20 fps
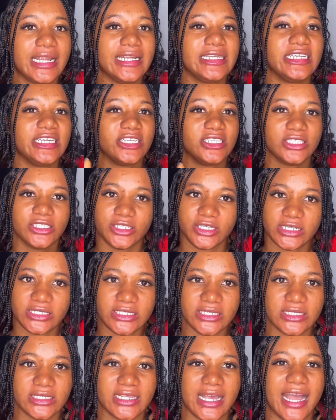
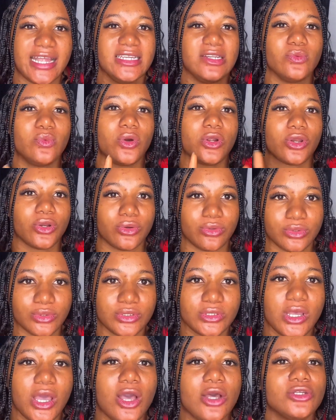intricacies and the
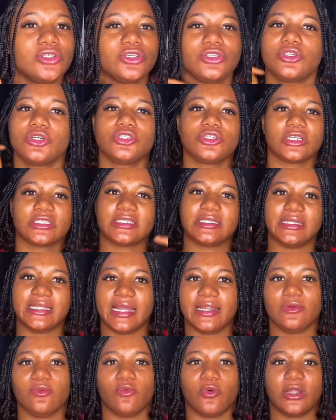whatnot. So you don't just
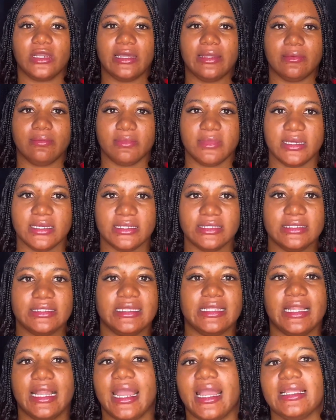learn what it means,
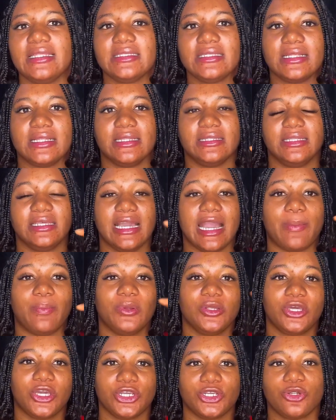learn the
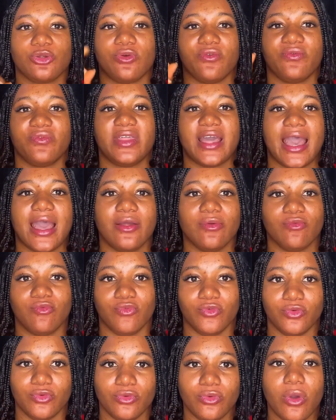application of that
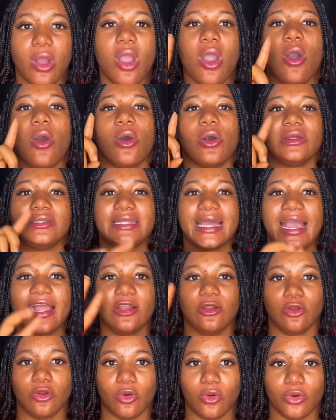rule or that
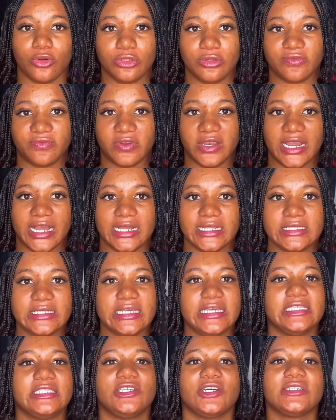law you've learned.
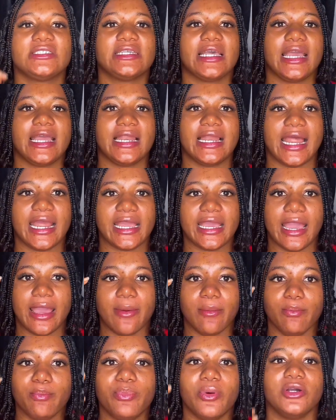It just like
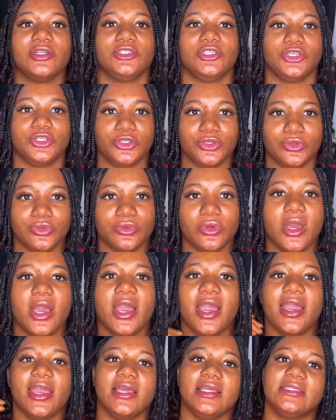embody you.
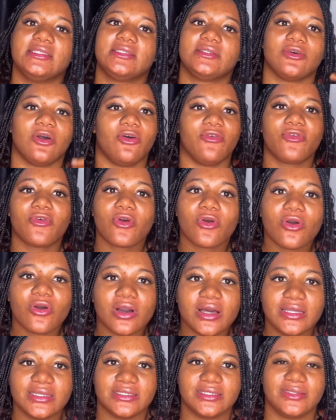It's of
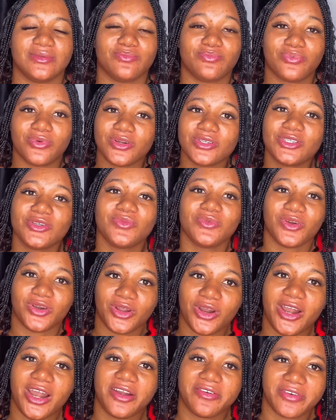course broaden your
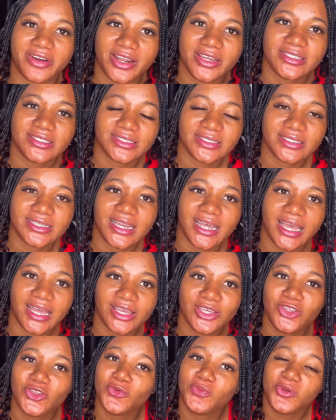horizon.
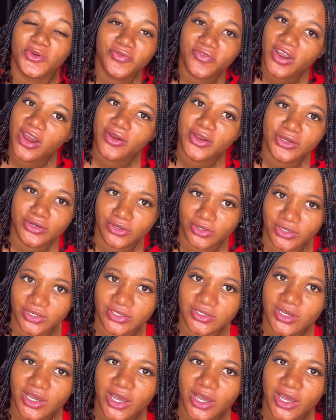Like you'll be very good.